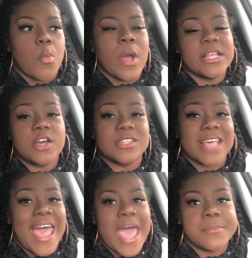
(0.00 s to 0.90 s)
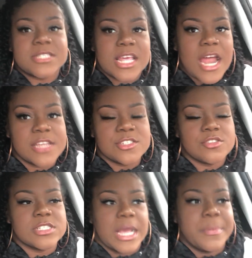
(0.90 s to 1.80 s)
weight loss apps that I
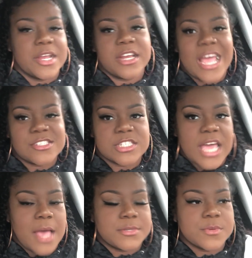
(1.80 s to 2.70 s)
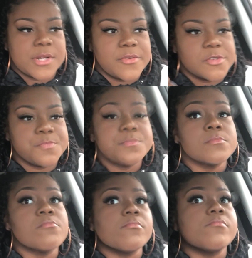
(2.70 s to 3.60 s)
use, like bariatric apps or whatever.
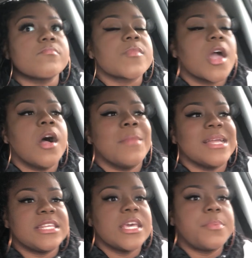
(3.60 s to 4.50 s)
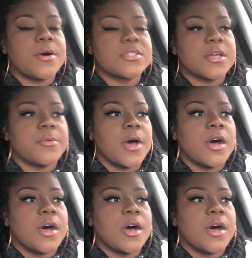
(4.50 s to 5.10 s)
I did post a